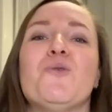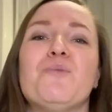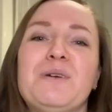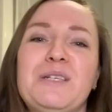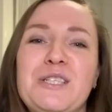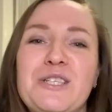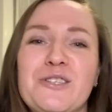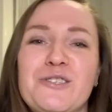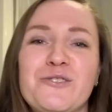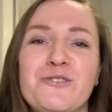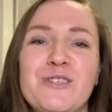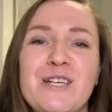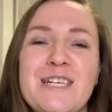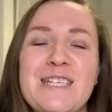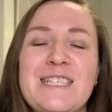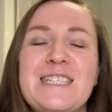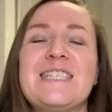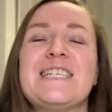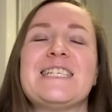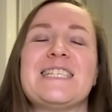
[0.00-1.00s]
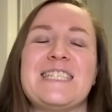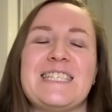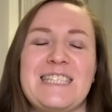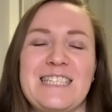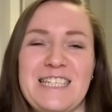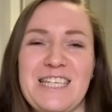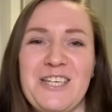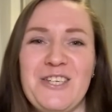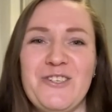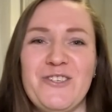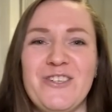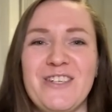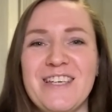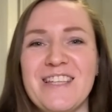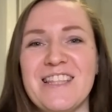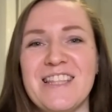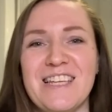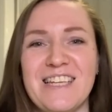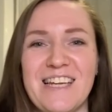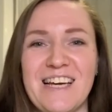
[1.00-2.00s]
my dear friends, see you
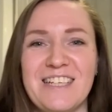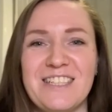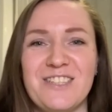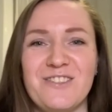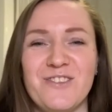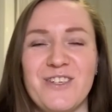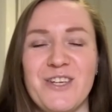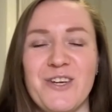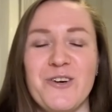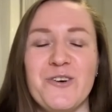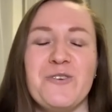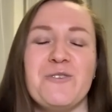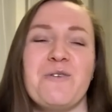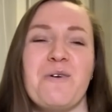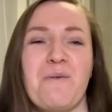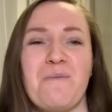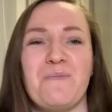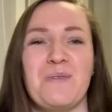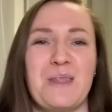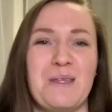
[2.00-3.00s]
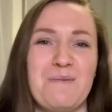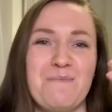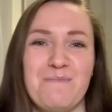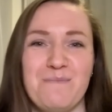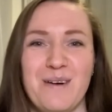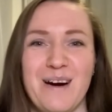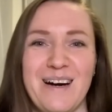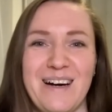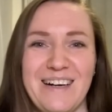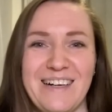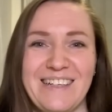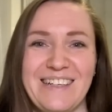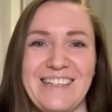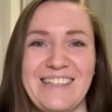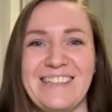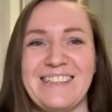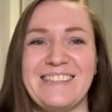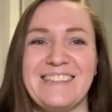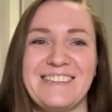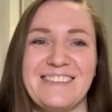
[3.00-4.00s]
in the next video.
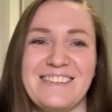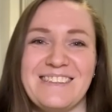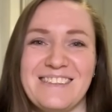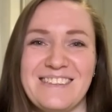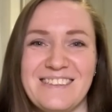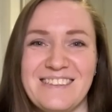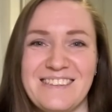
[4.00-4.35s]
Bye.